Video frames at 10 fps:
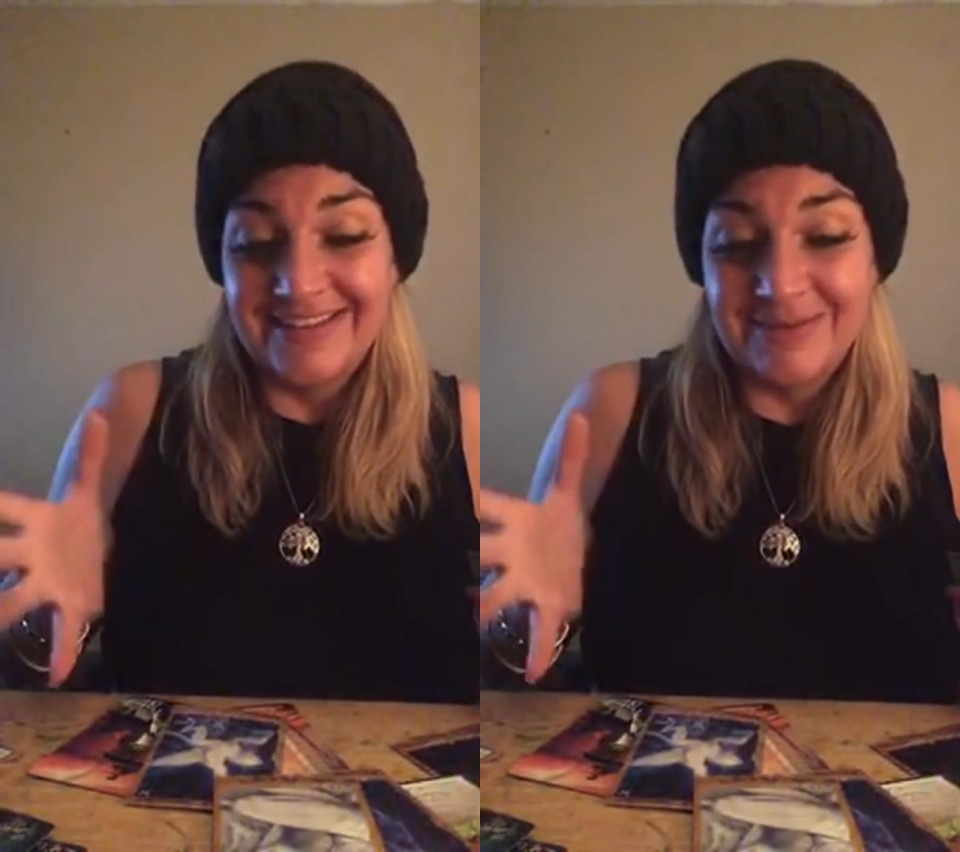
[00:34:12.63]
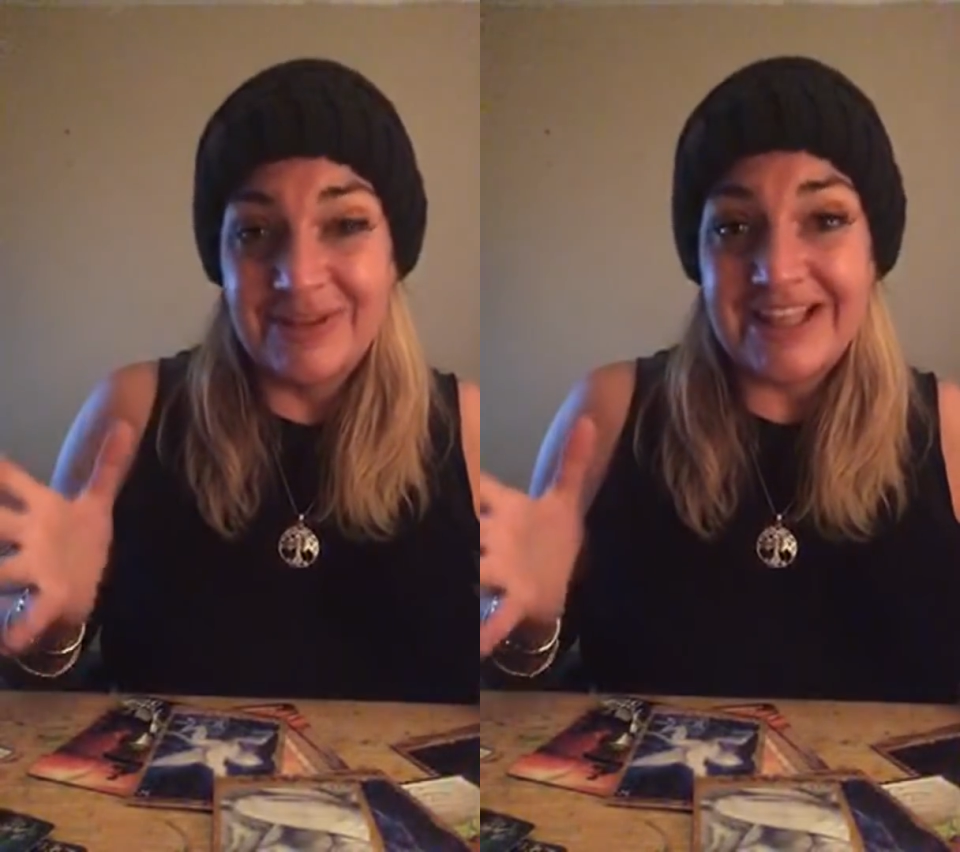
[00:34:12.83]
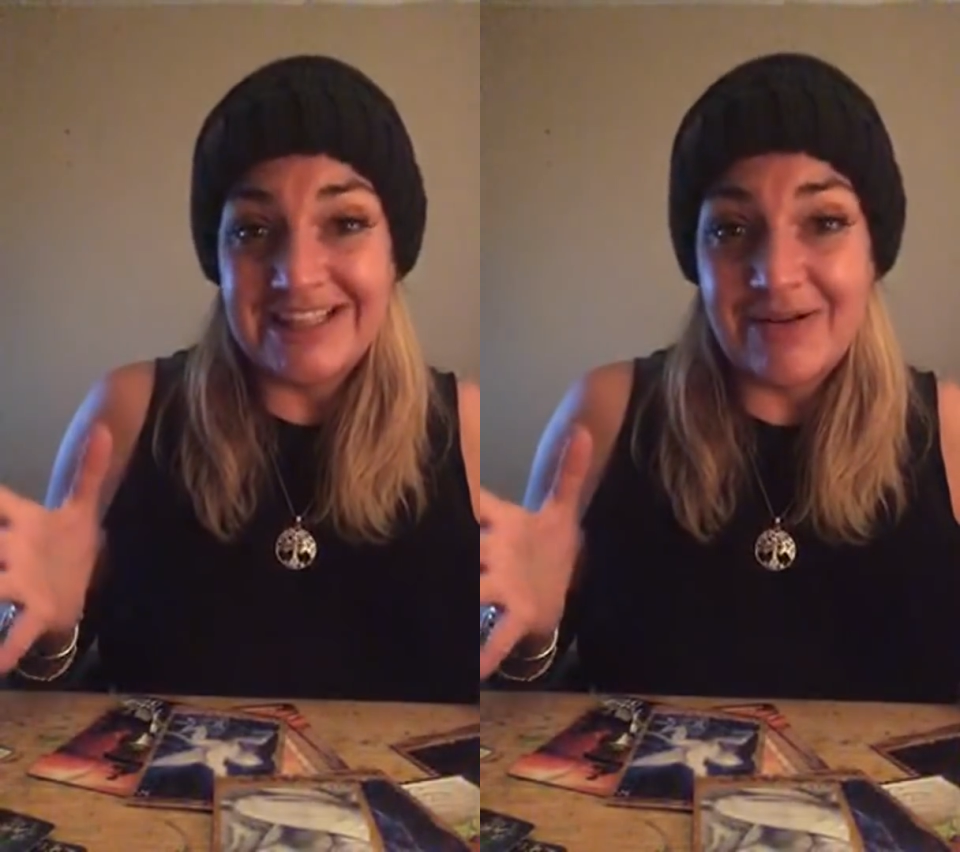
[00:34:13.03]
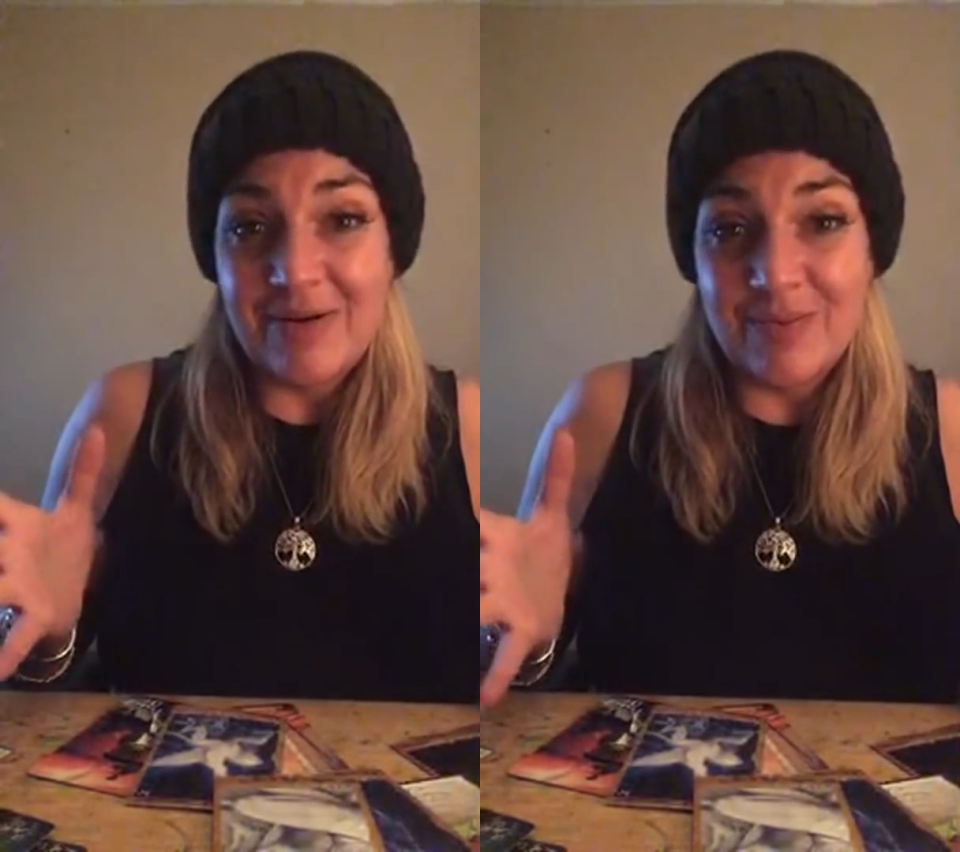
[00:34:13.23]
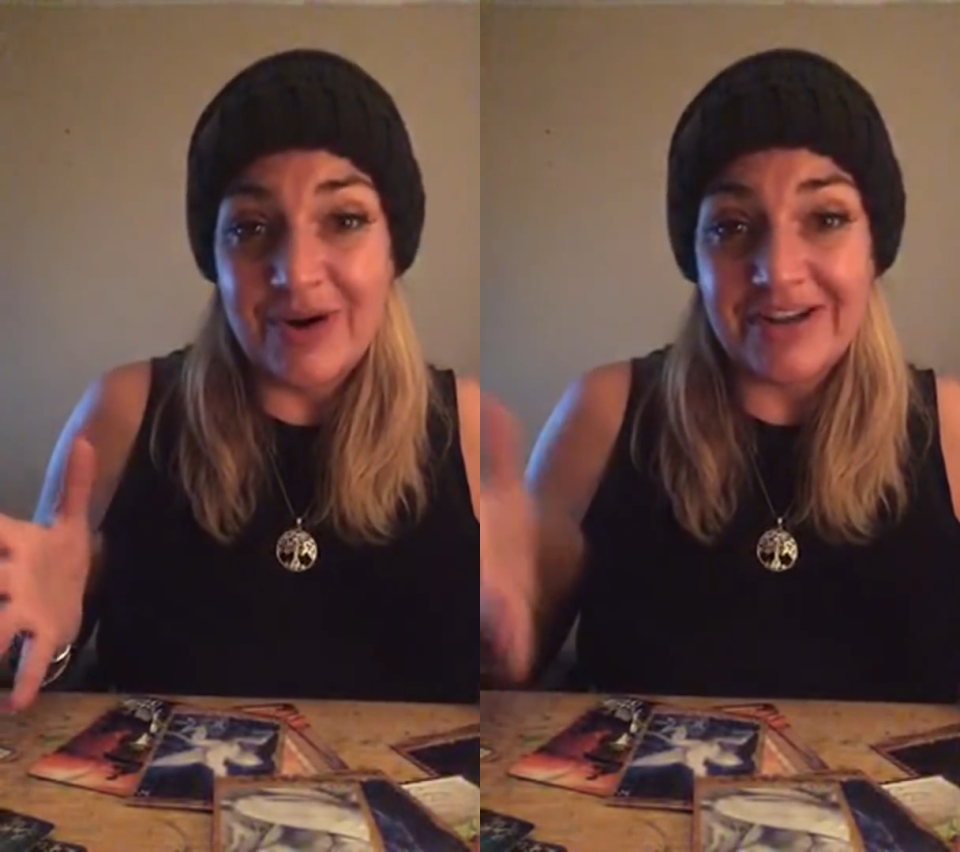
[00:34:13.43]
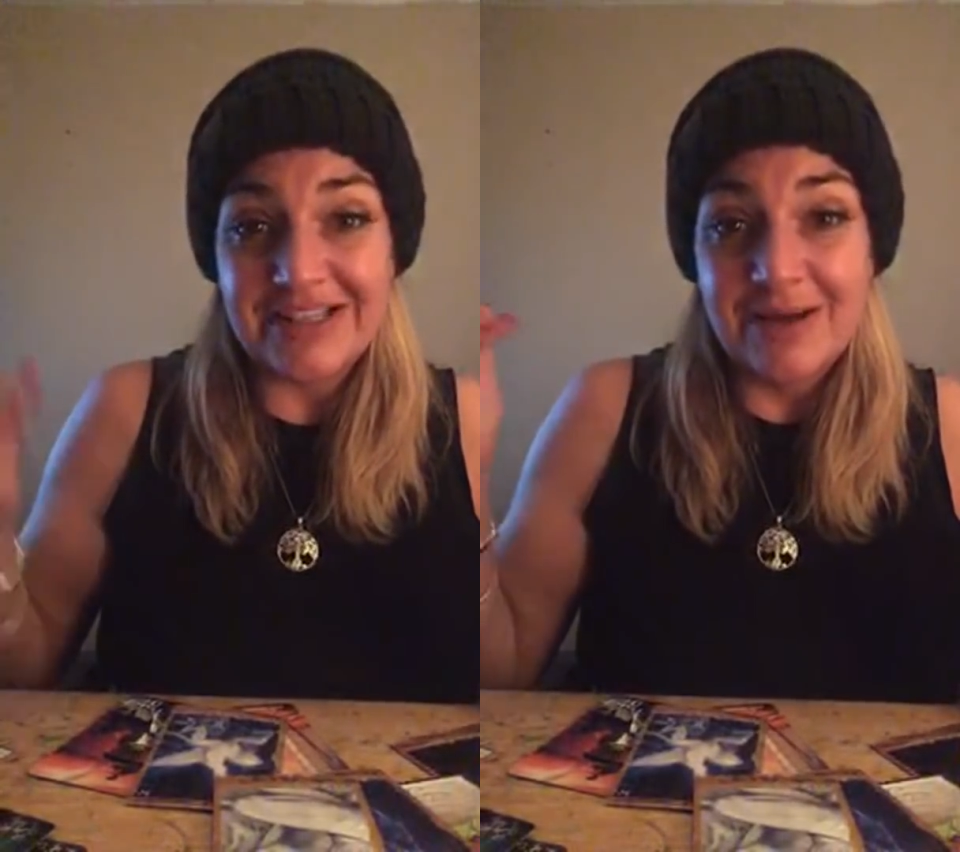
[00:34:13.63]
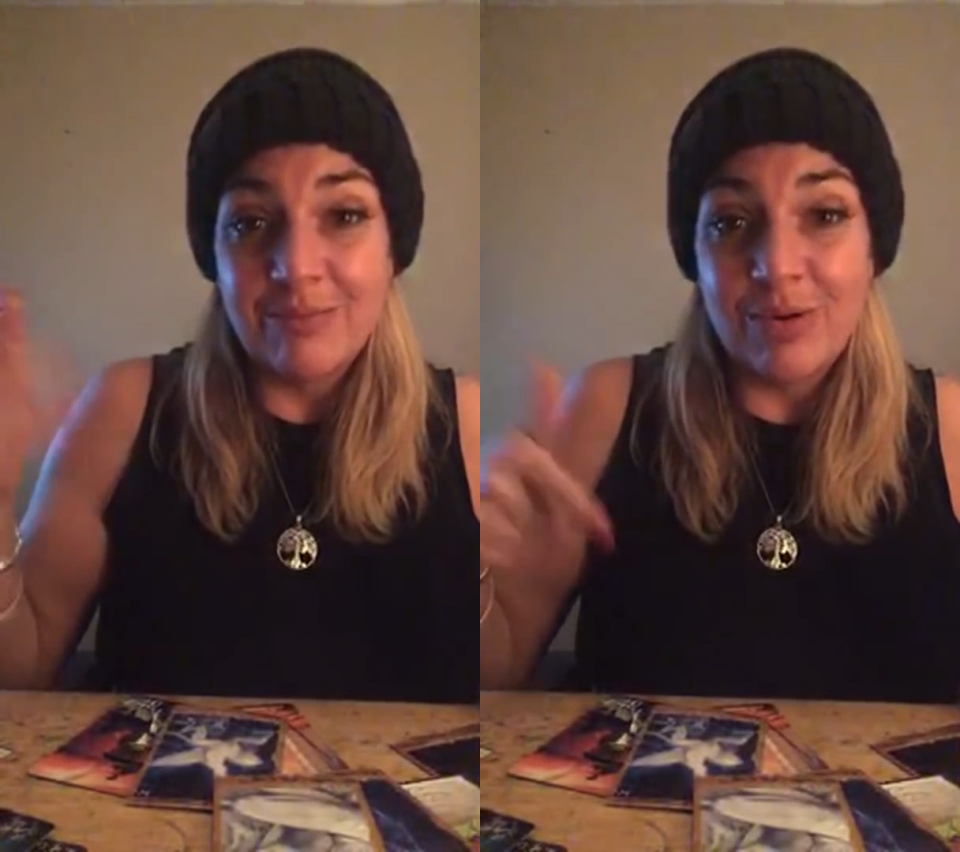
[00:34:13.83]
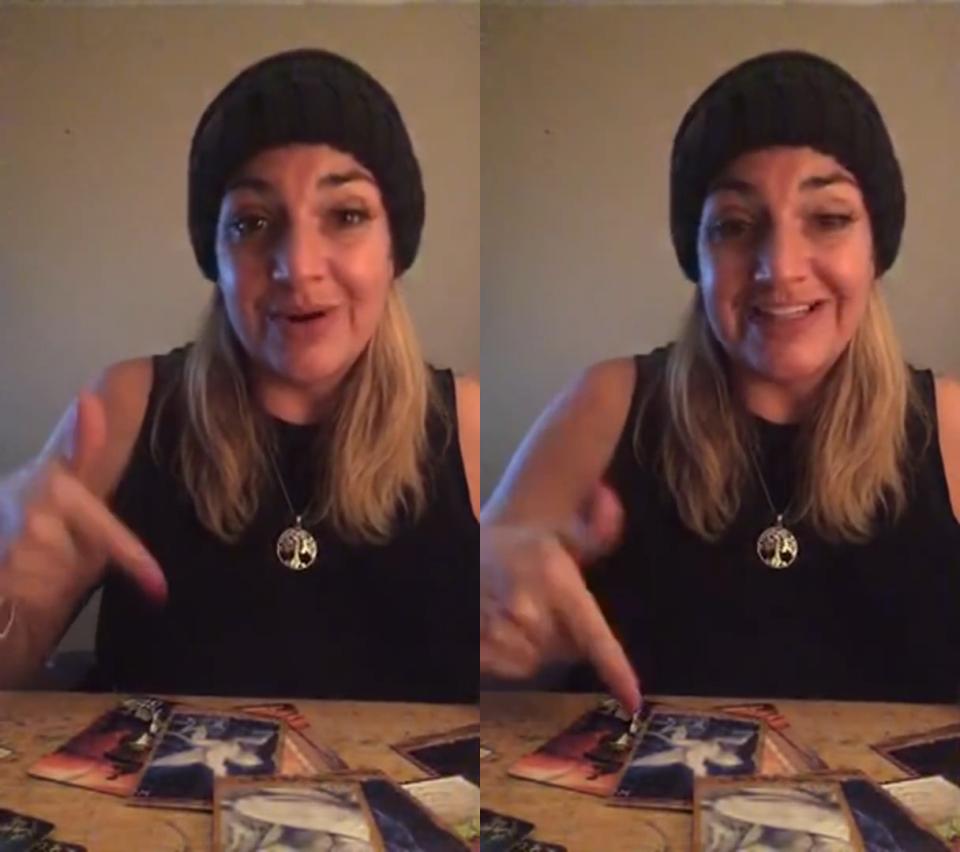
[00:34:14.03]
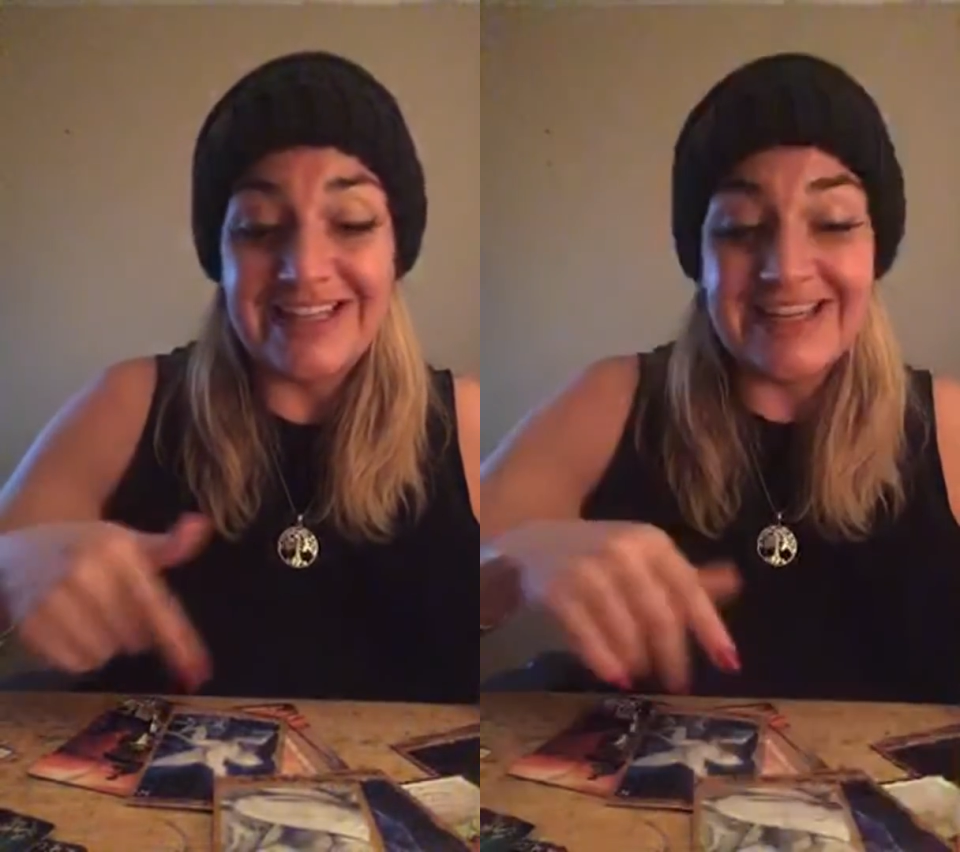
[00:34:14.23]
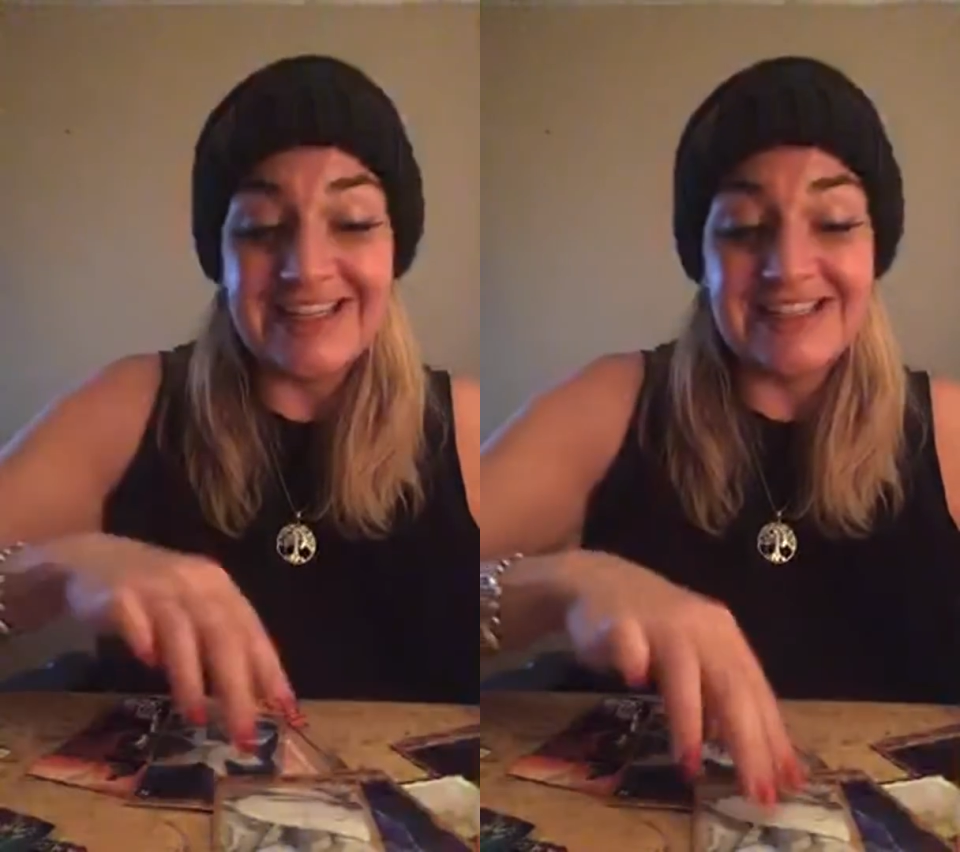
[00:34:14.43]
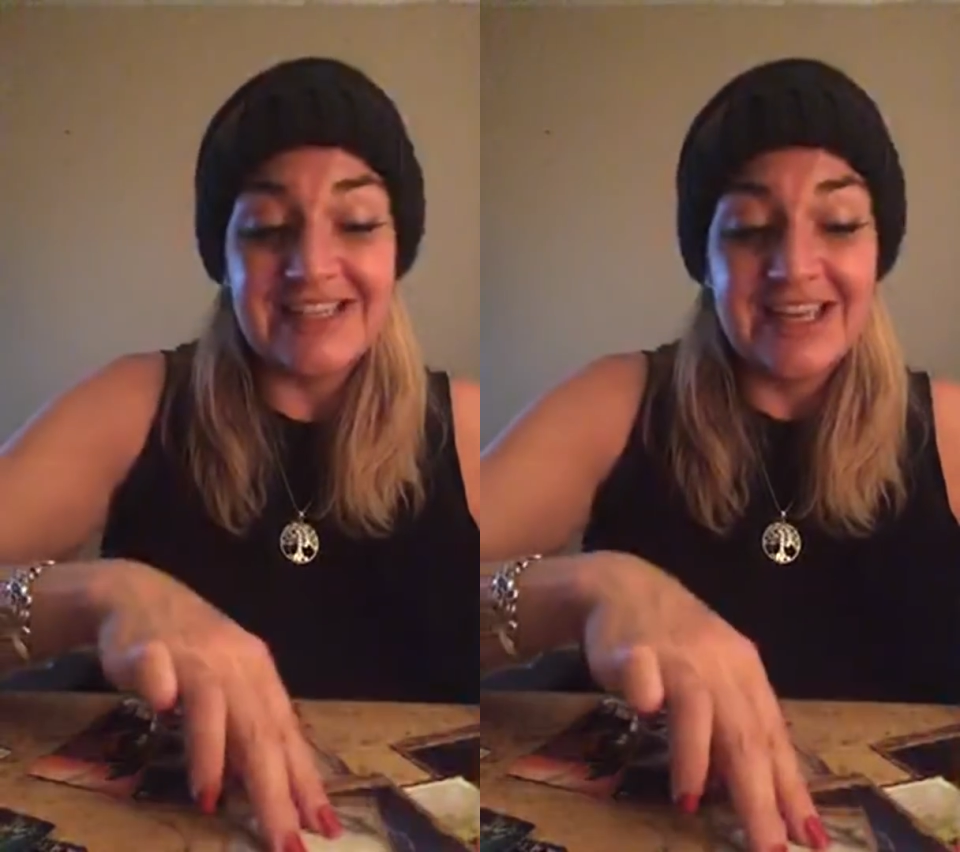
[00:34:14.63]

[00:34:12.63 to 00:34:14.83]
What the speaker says: But that's how it works. Point is,